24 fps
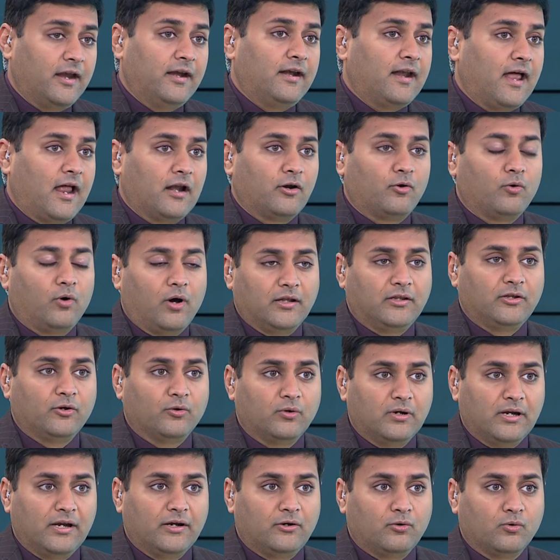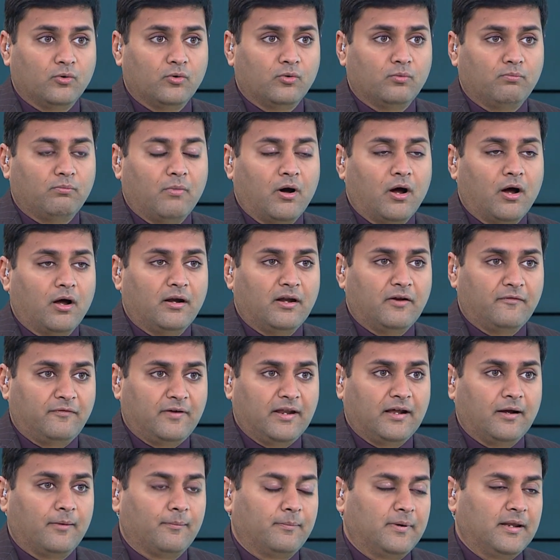Hindalco are the only two uh,
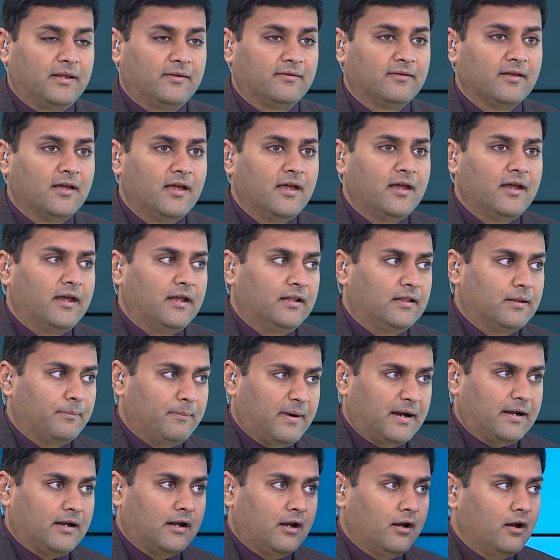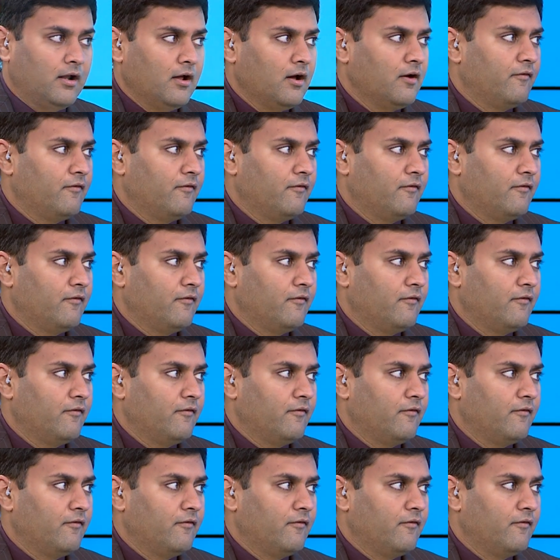Nifty companies in the metal.